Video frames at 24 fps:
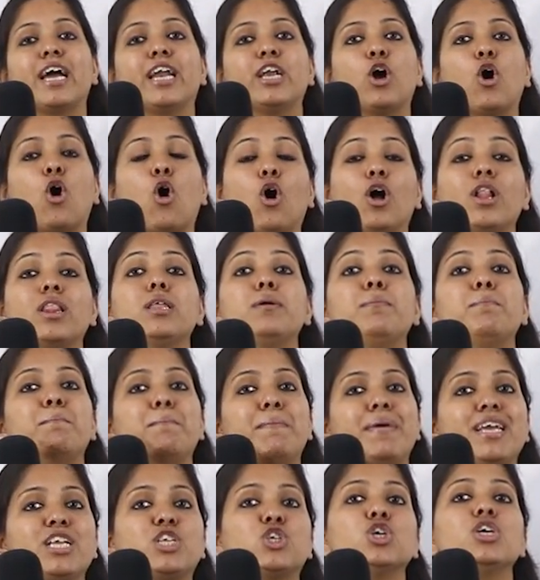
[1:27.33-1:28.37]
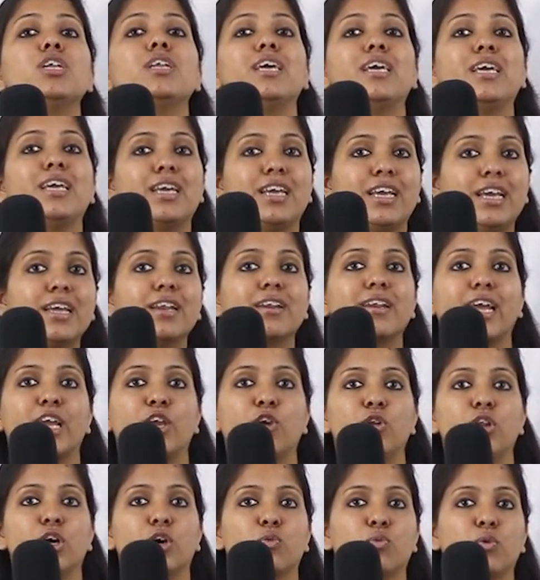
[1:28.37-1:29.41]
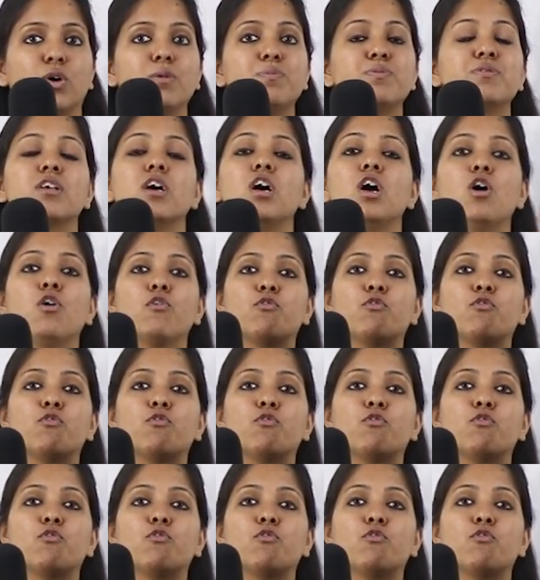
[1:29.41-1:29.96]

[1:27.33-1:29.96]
and all the major irregular verbs